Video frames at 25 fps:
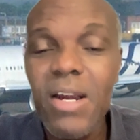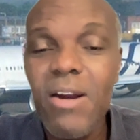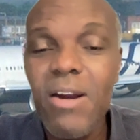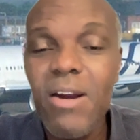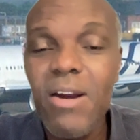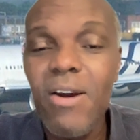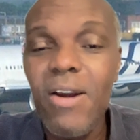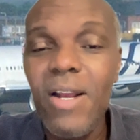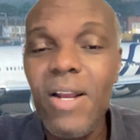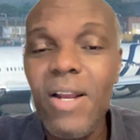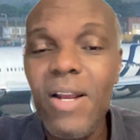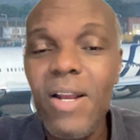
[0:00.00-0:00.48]

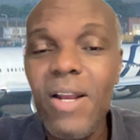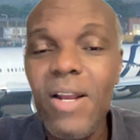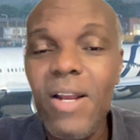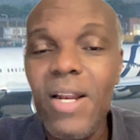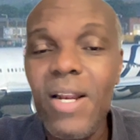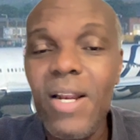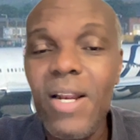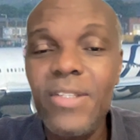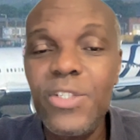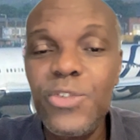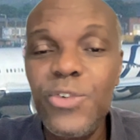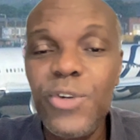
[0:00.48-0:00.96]
or Atlanta
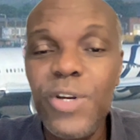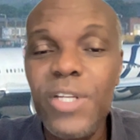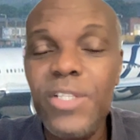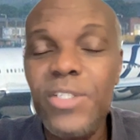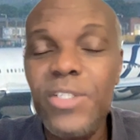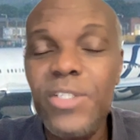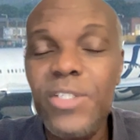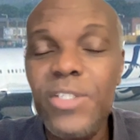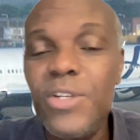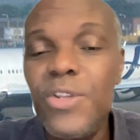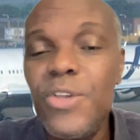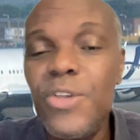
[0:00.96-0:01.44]
to
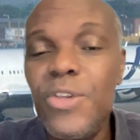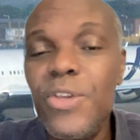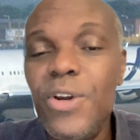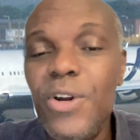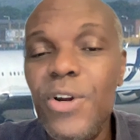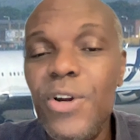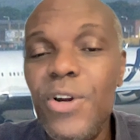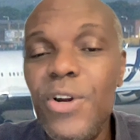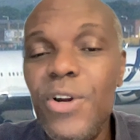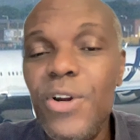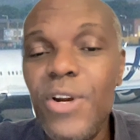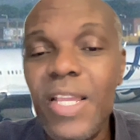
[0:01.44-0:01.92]
Detroit to New
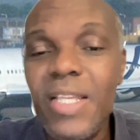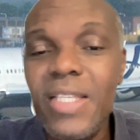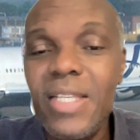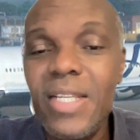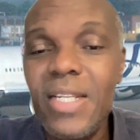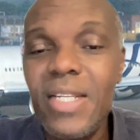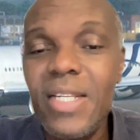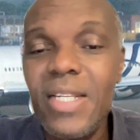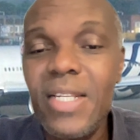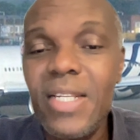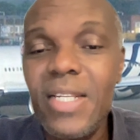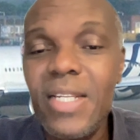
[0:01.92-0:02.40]
York
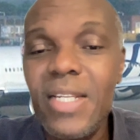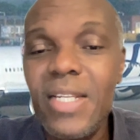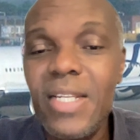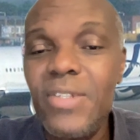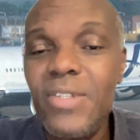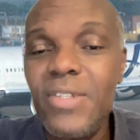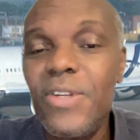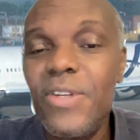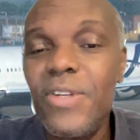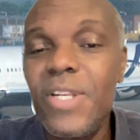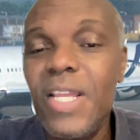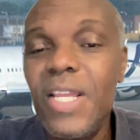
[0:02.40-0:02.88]
instead of just
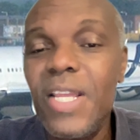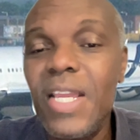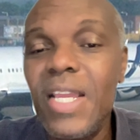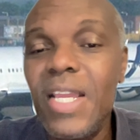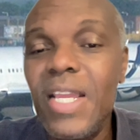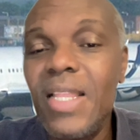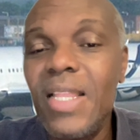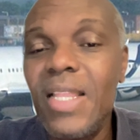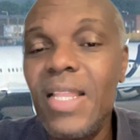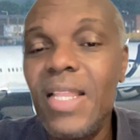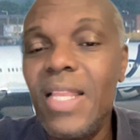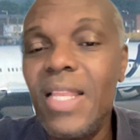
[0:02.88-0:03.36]
doing the
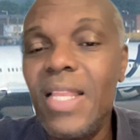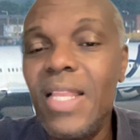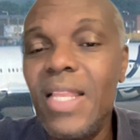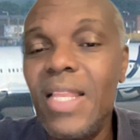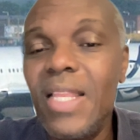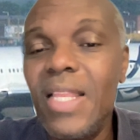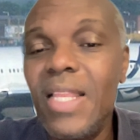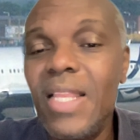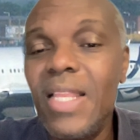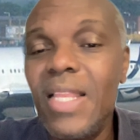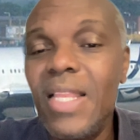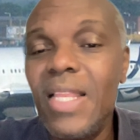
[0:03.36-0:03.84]
Atlanta
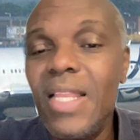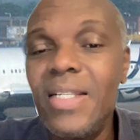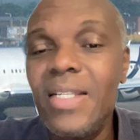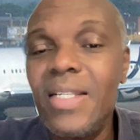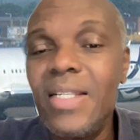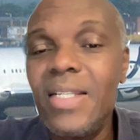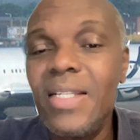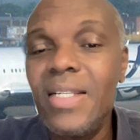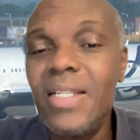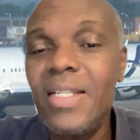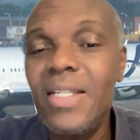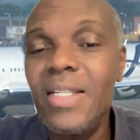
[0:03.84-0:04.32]

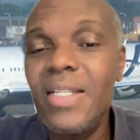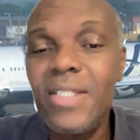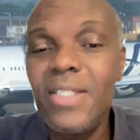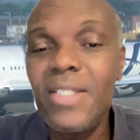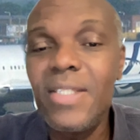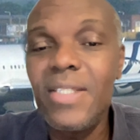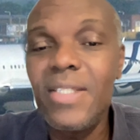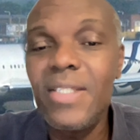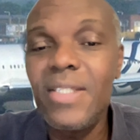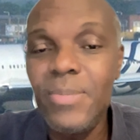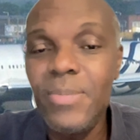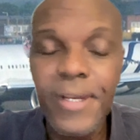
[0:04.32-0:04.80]
nonstop to New
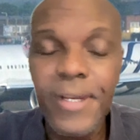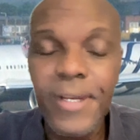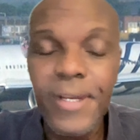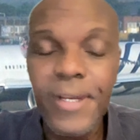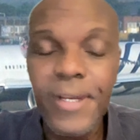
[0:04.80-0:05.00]
York,